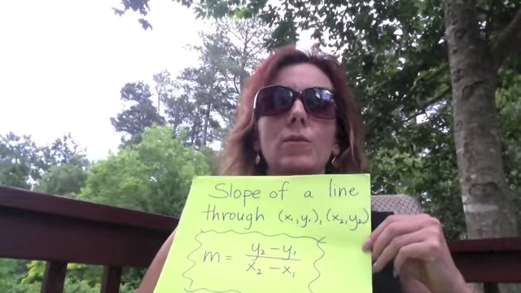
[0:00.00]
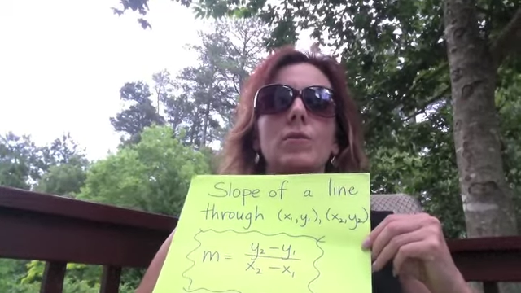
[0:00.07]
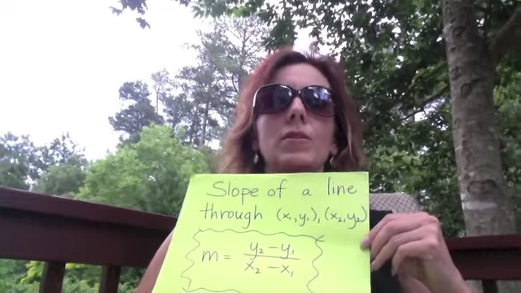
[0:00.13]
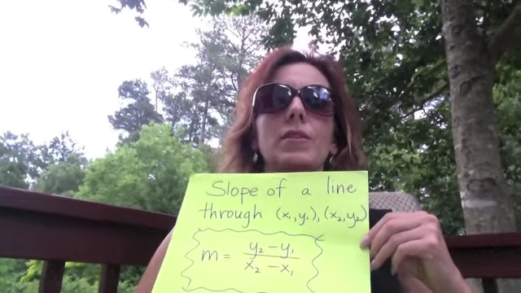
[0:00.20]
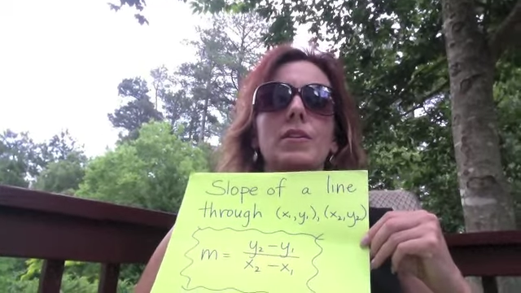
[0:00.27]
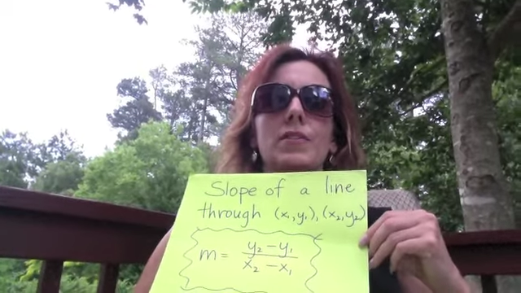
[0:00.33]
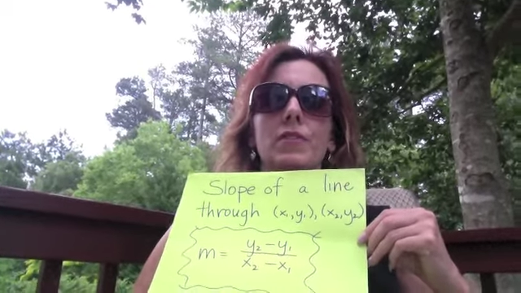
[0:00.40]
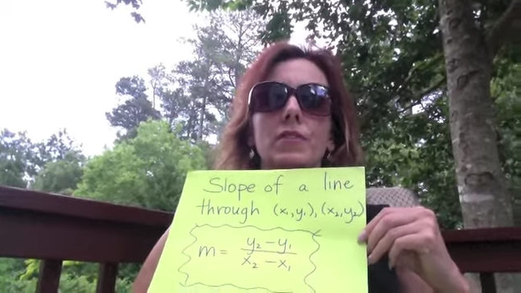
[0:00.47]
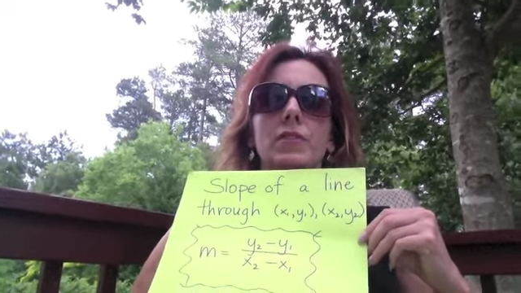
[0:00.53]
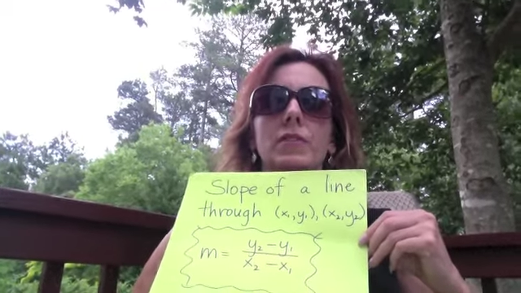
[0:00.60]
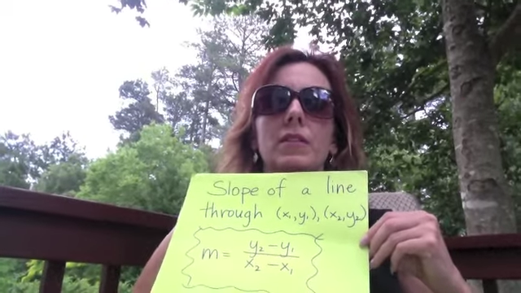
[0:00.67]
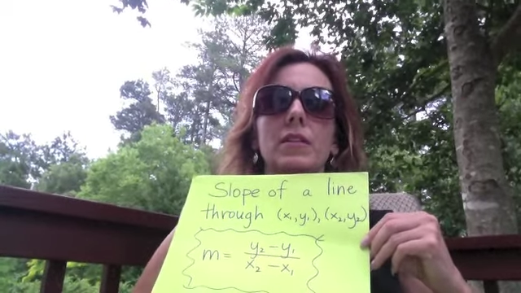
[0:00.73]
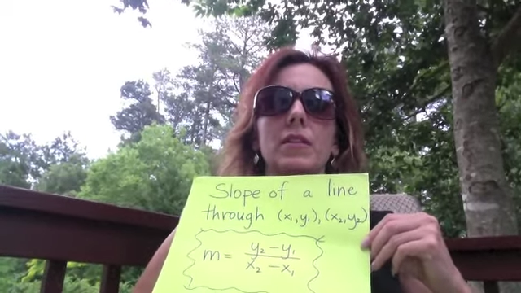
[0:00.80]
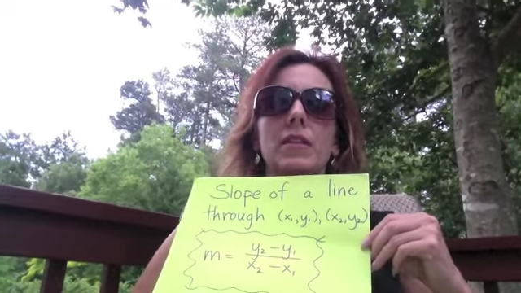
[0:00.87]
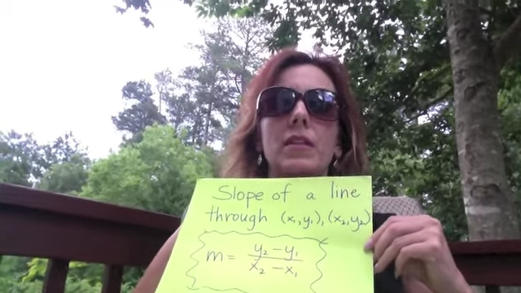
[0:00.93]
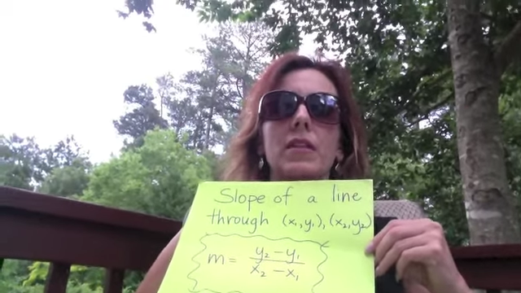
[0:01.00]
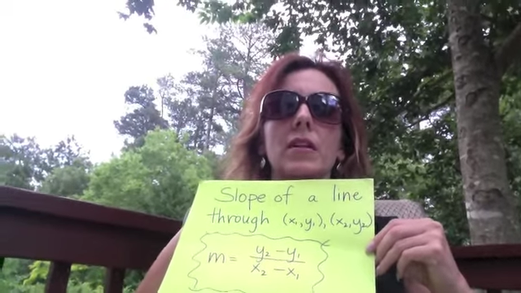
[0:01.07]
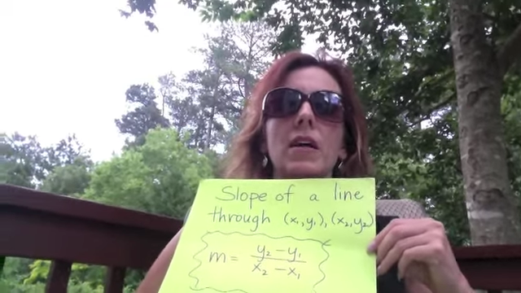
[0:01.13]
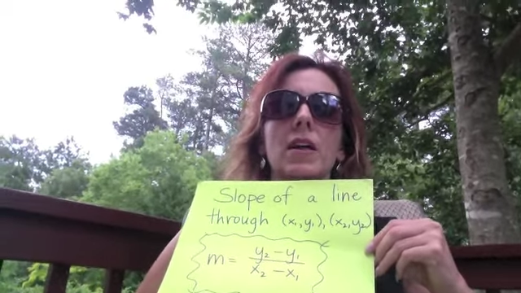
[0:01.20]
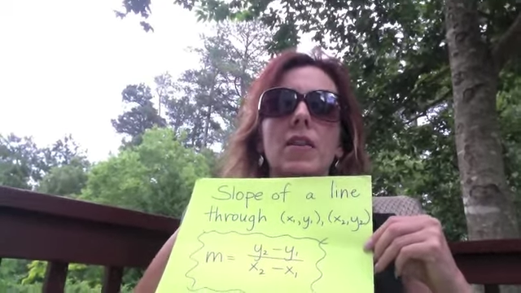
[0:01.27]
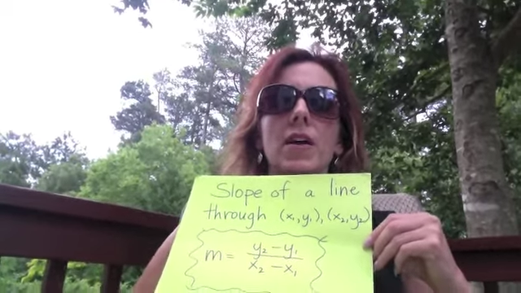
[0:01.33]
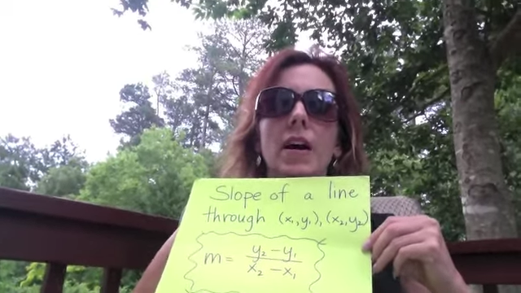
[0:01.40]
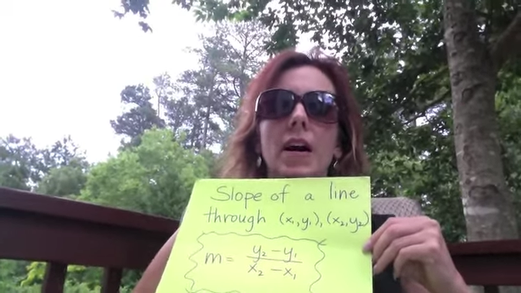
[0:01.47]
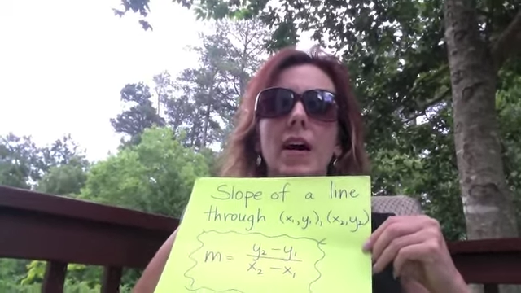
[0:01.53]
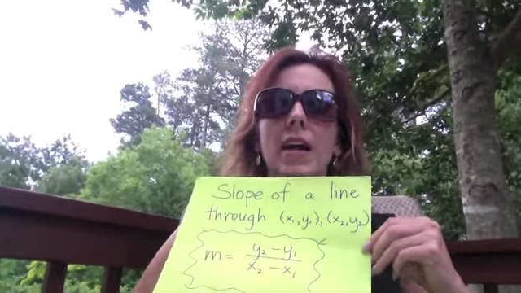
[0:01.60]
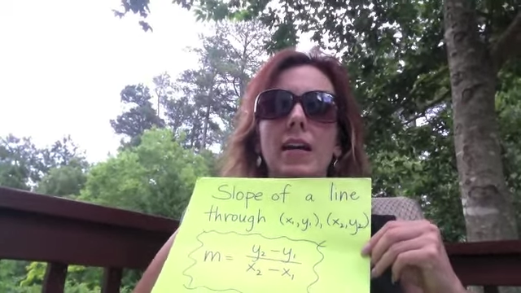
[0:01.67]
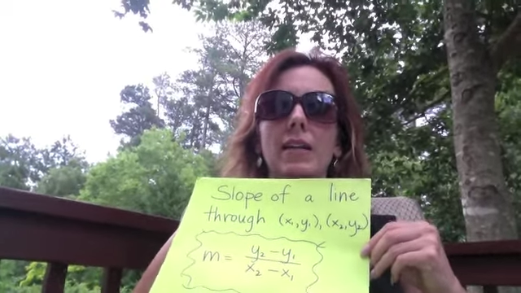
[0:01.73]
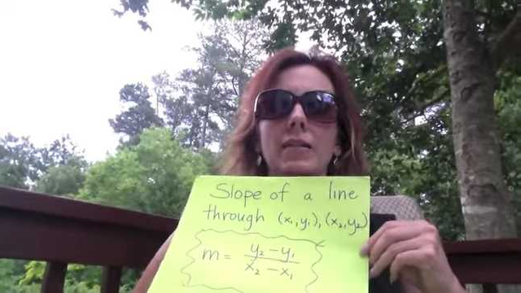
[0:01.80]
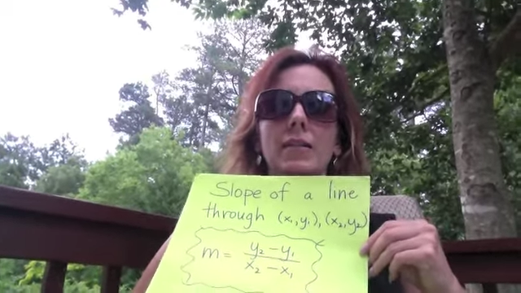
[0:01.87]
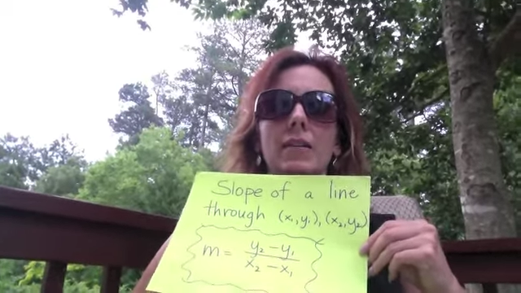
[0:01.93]
or the difference in the
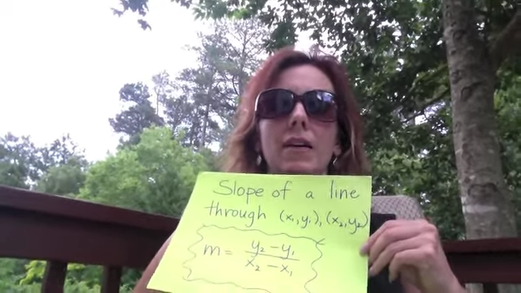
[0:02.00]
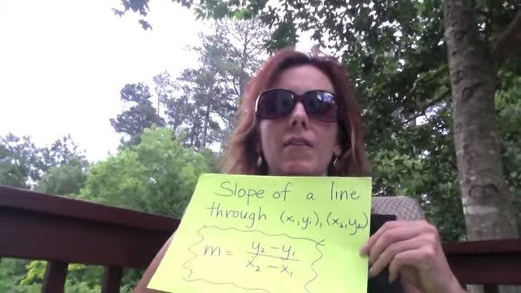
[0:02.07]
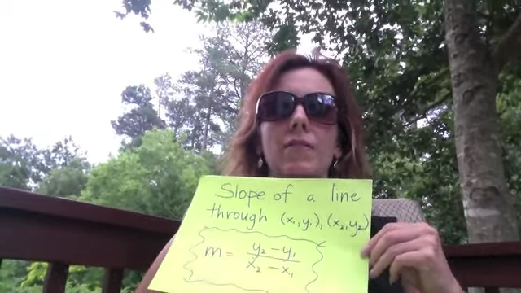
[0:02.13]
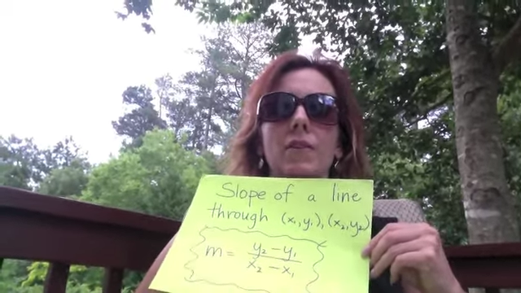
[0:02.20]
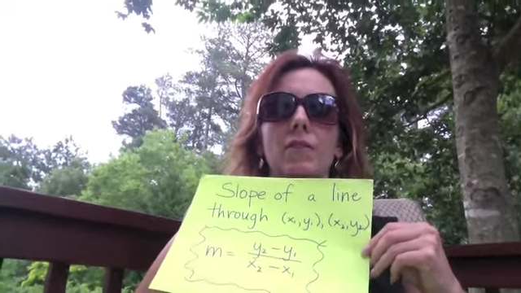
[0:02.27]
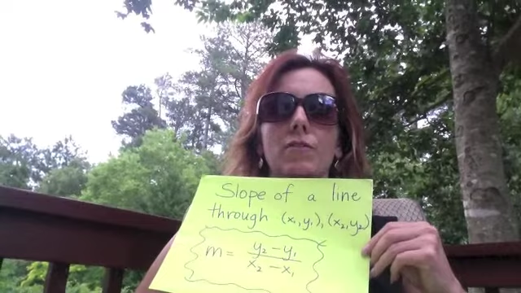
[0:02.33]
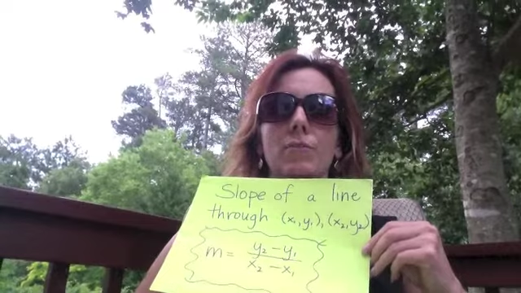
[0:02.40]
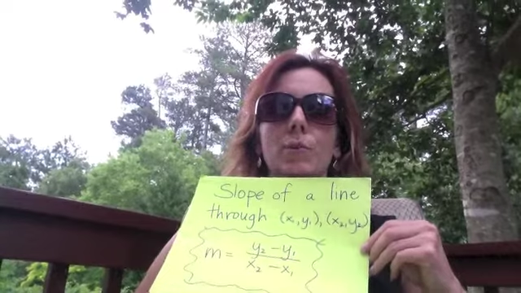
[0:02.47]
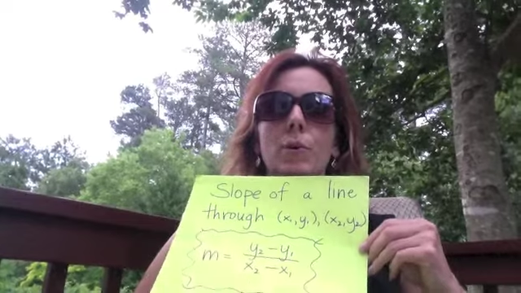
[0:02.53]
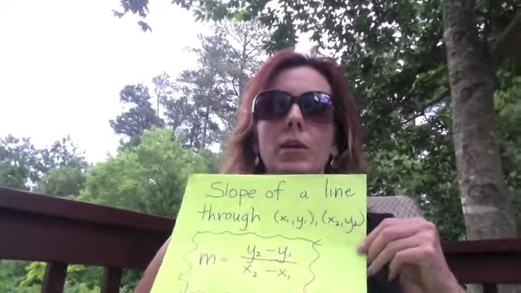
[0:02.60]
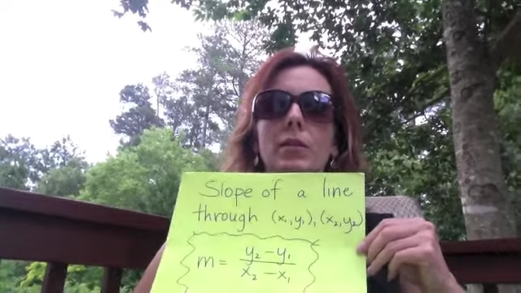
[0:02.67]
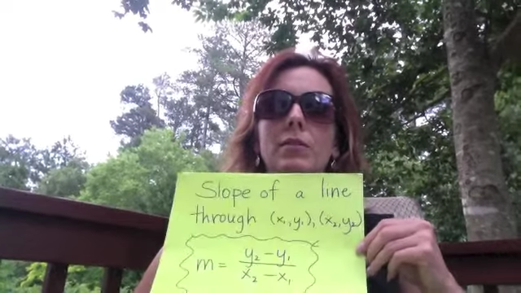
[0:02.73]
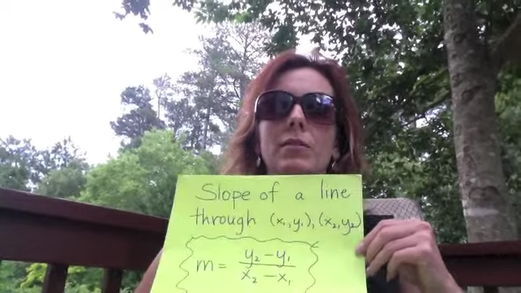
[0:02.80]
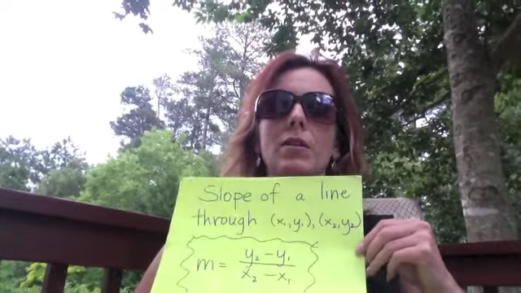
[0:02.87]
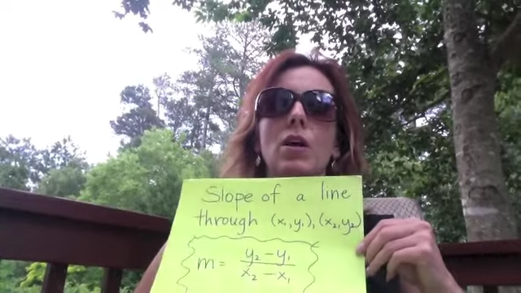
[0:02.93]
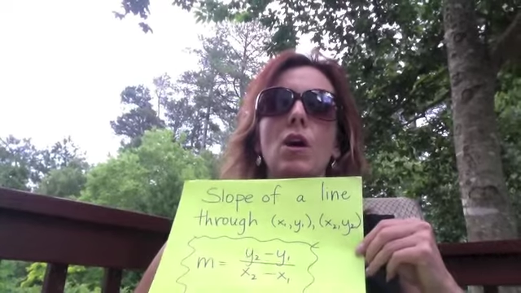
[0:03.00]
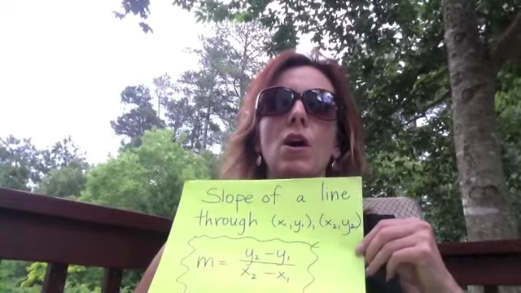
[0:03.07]
height of those points,